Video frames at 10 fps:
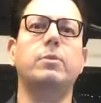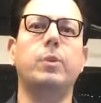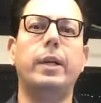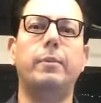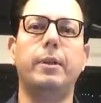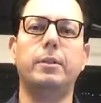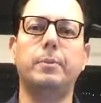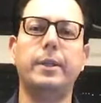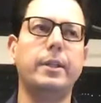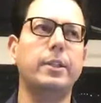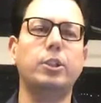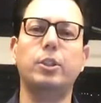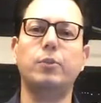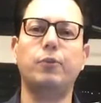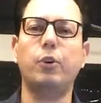20 minutes
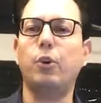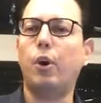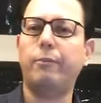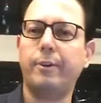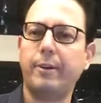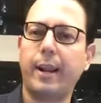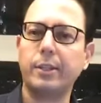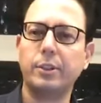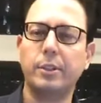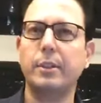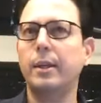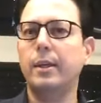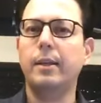meditation for law of attraction.